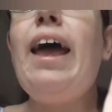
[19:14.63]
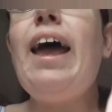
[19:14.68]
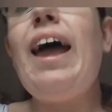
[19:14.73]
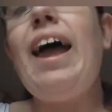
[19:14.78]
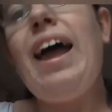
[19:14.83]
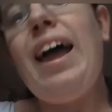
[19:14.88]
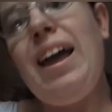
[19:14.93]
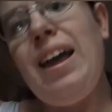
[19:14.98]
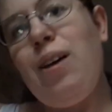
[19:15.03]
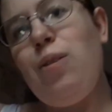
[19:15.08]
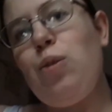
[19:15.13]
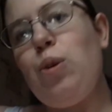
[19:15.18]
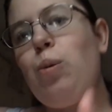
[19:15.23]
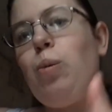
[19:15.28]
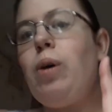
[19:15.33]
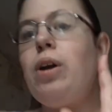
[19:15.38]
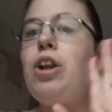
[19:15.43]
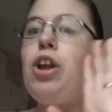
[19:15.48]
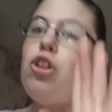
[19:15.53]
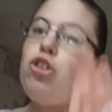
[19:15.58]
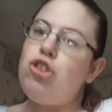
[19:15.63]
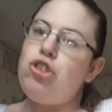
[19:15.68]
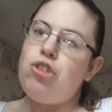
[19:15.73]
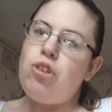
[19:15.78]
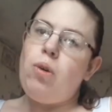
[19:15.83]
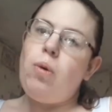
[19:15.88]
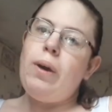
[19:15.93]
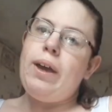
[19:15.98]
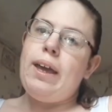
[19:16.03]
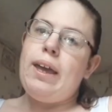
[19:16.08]
Hey everyone, just a
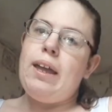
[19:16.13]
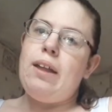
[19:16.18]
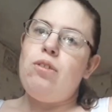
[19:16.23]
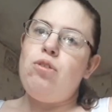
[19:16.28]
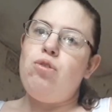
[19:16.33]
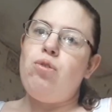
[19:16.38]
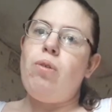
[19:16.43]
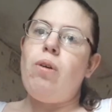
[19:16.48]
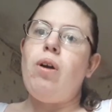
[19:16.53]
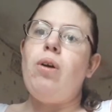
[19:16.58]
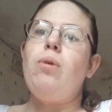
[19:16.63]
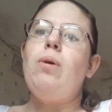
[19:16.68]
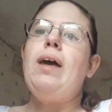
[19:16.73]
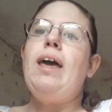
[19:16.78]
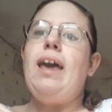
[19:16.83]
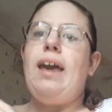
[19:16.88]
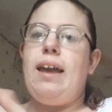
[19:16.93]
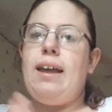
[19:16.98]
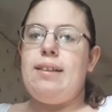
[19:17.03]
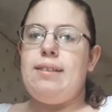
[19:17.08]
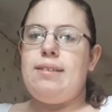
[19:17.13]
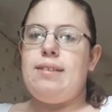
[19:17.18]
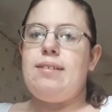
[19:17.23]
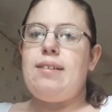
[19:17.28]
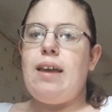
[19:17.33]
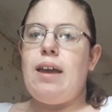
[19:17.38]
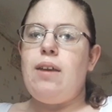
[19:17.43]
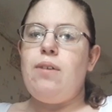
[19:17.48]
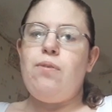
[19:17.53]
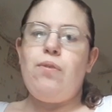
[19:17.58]
quick intro. It's
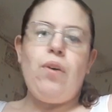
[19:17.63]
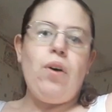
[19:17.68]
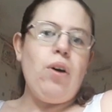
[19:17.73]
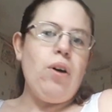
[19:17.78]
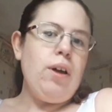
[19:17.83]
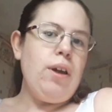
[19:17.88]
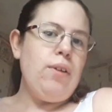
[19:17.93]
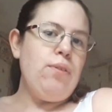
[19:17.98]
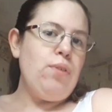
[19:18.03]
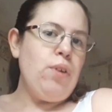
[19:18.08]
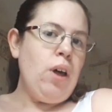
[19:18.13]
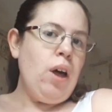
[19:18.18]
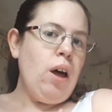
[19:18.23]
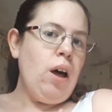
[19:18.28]
day 5.